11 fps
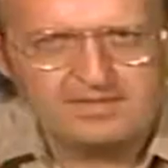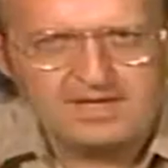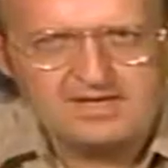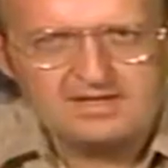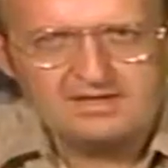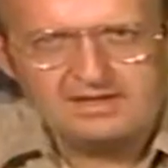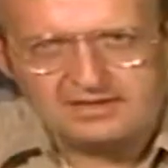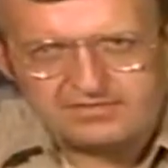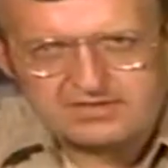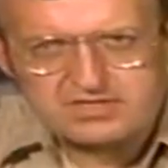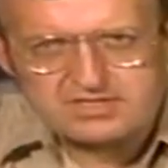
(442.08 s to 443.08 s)
is not the case,
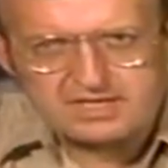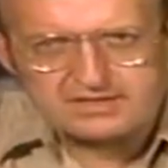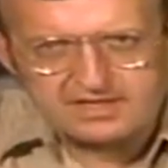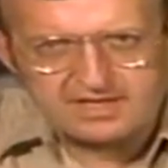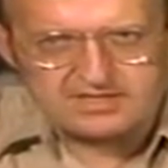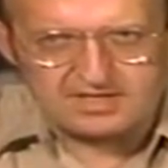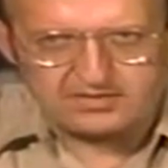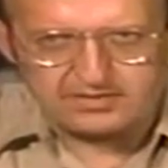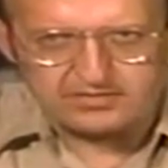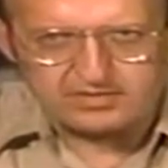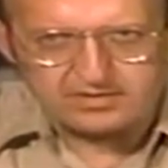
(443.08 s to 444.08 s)
however, the operator
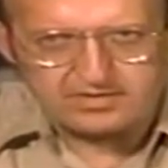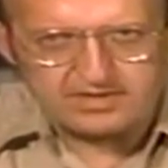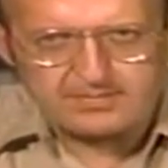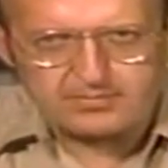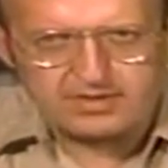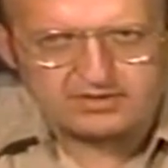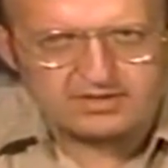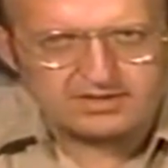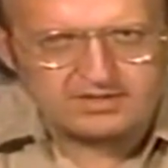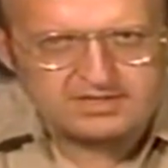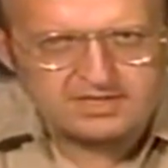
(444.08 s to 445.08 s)
can continue to operate
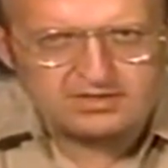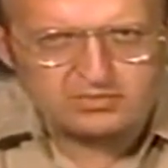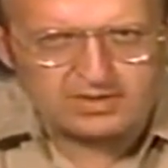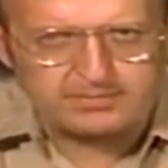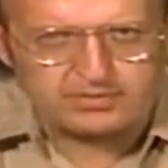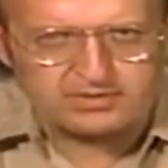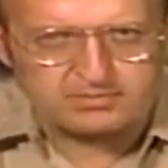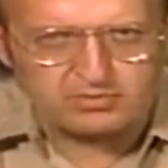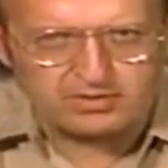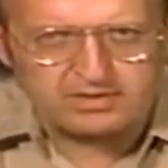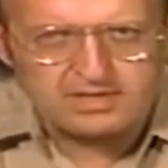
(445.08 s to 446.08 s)
the boiler until a
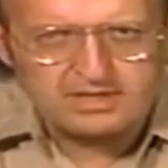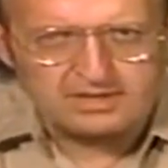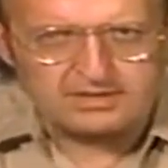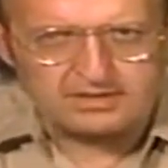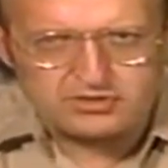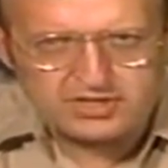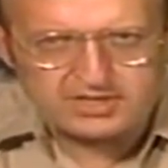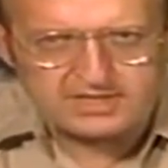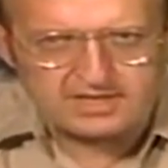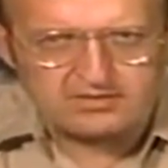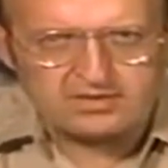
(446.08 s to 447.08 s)
shutdown can be
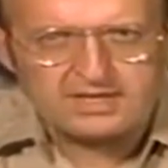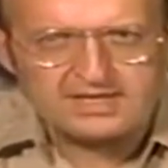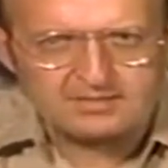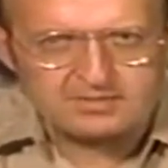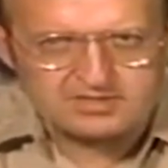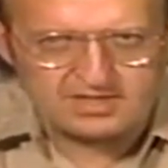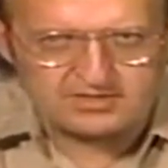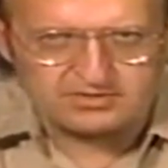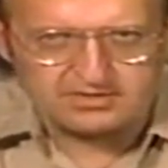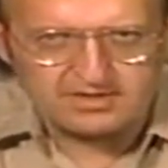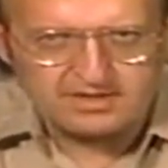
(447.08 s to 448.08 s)
scheduled. If
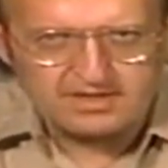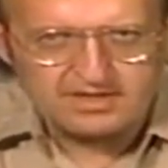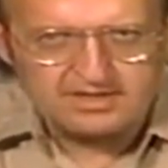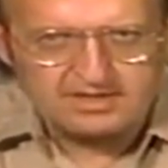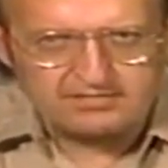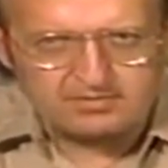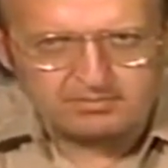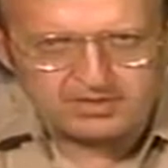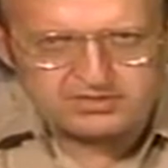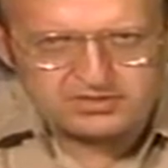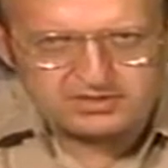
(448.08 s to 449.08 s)
combustion conditions
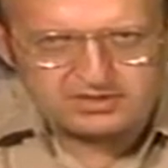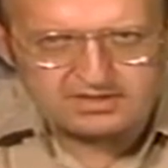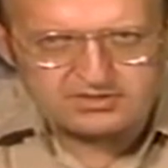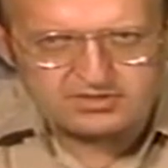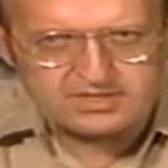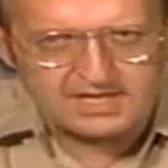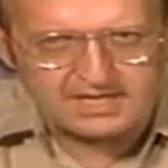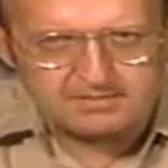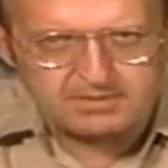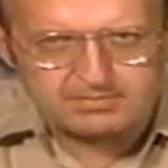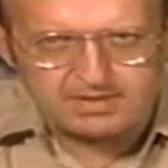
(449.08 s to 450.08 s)
cannot be properly
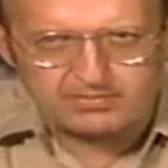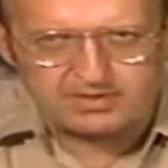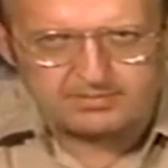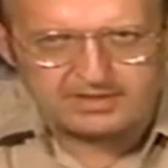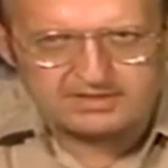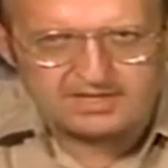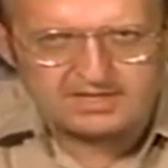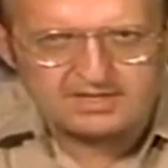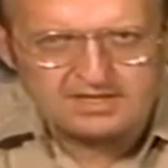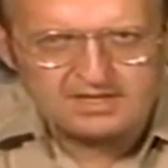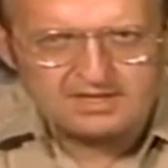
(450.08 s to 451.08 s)
maintained, the unit
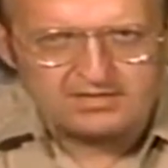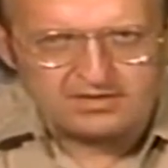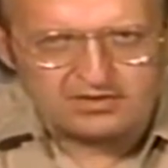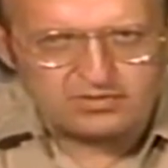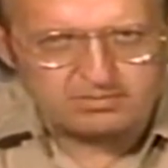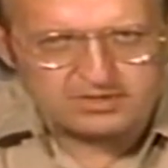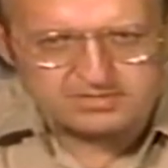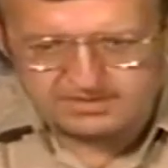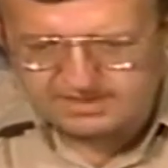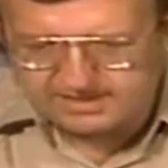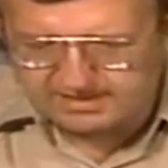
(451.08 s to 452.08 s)
must be taken out of
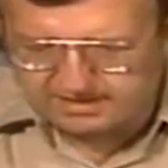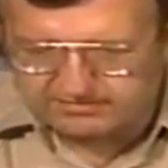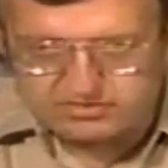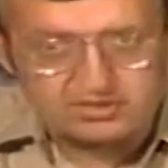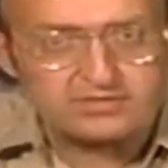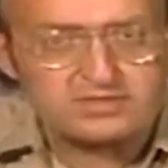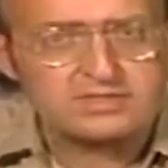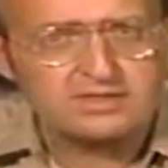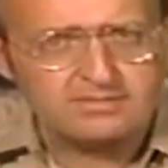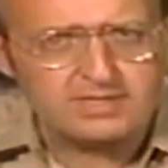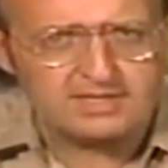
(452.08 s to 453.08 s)
service immediately.
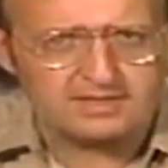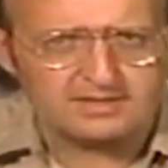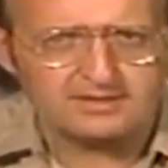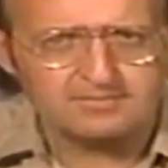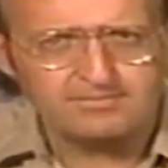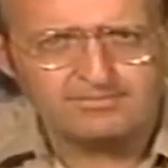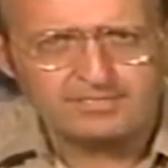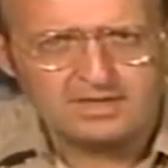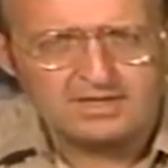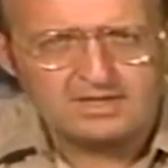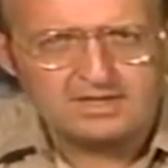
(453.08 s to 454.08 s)

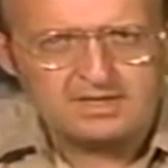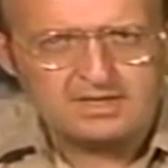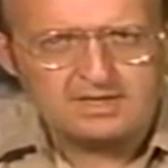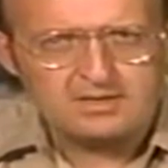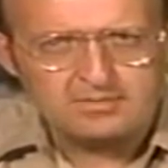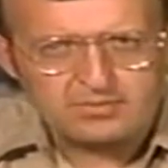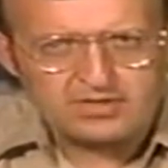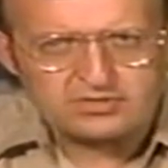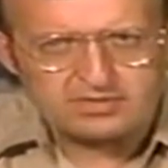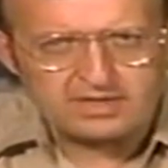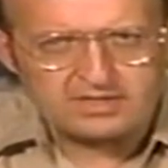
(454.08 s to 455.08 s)
Pressurized furnace
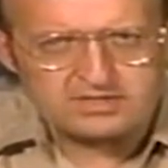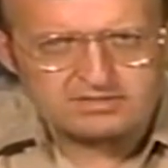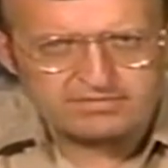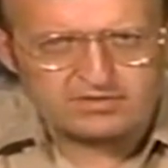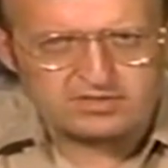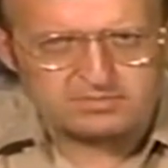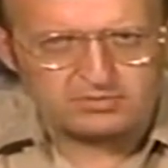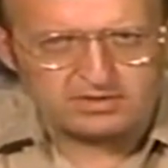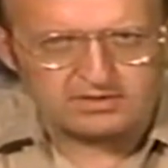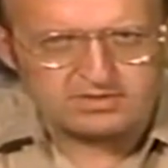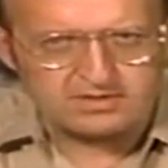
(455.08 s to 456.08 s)
boilers, on the other hand,
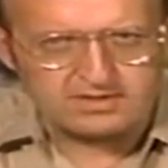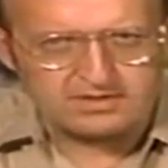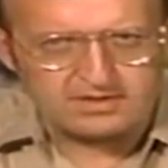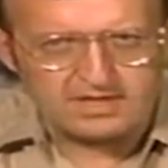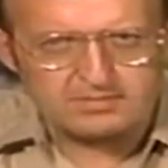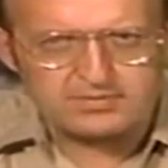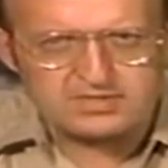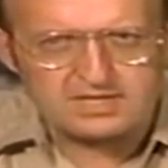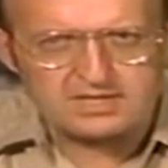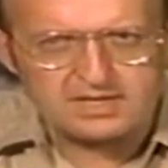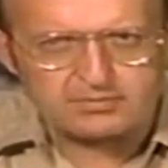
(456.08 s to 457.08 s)
present an operator with a
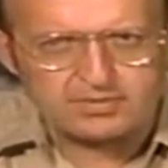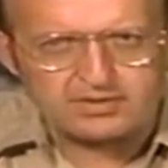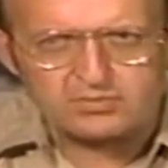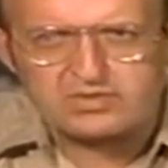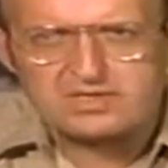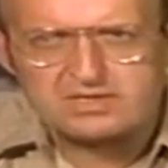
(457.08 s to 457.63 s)
different problem.